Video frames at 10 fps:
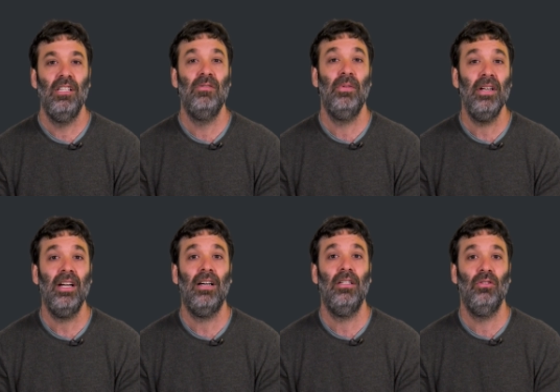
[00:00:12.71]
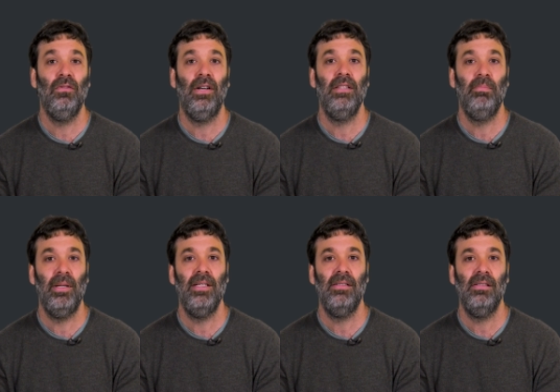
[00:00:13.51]
It's very hard to find
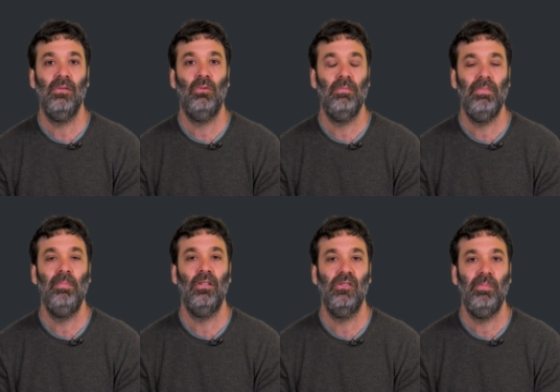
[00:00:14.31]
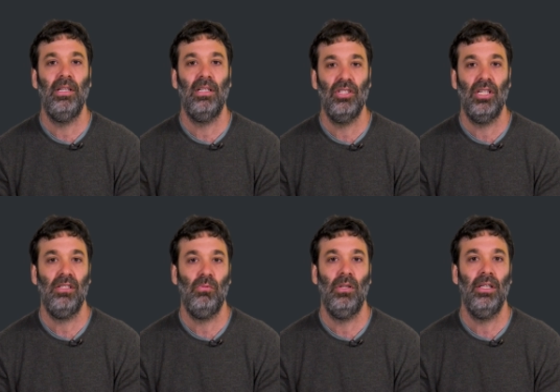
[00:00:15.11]
places where people speak
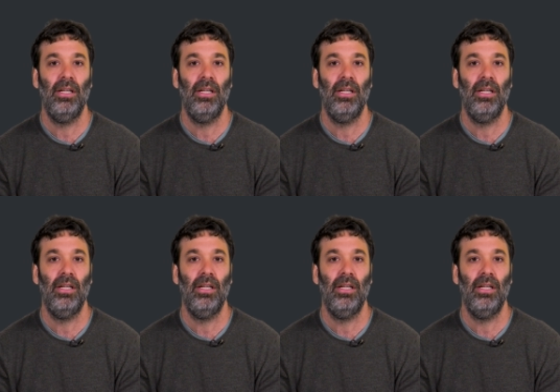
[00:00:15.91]
just one